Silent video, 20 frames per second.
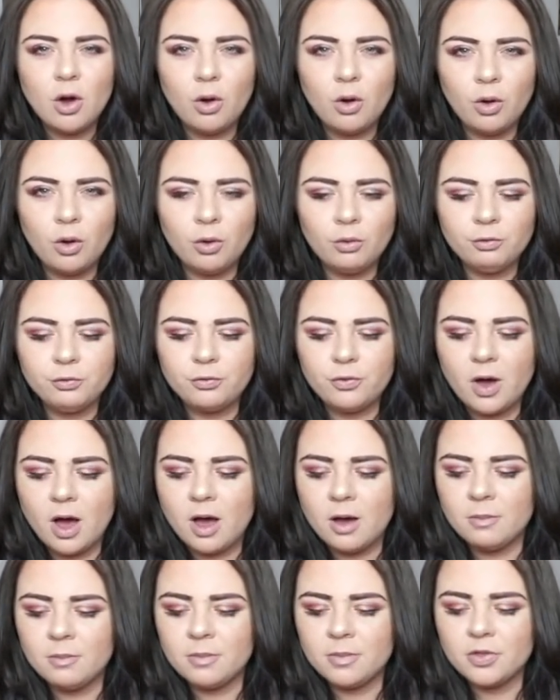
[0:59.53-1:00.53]
of
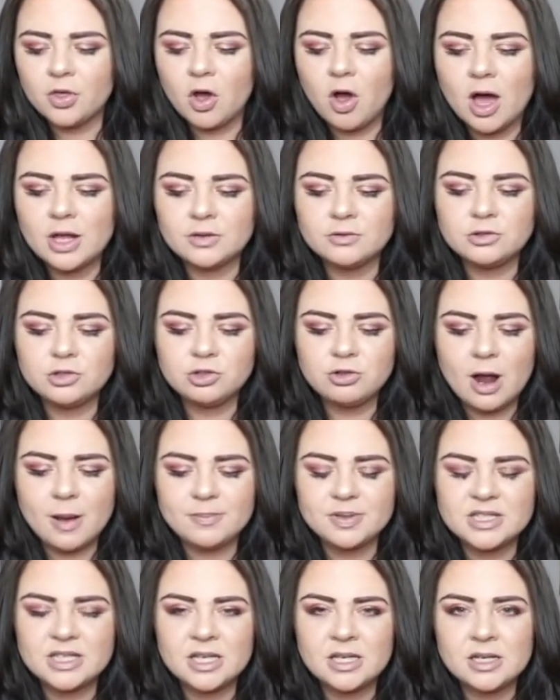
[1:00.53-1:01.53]
the kind of
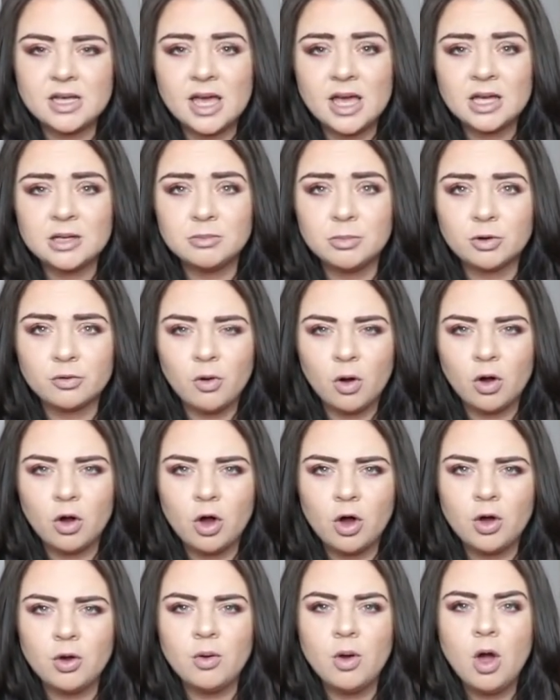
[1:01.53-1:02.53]
trap scene in
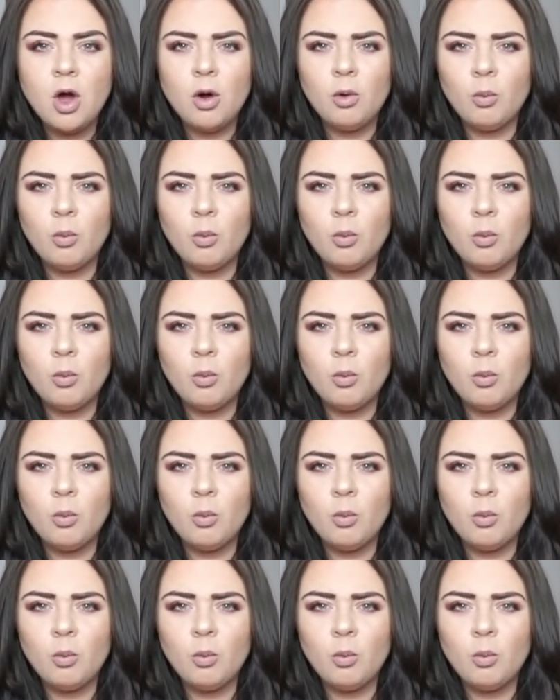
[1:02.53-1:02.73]
Morocco.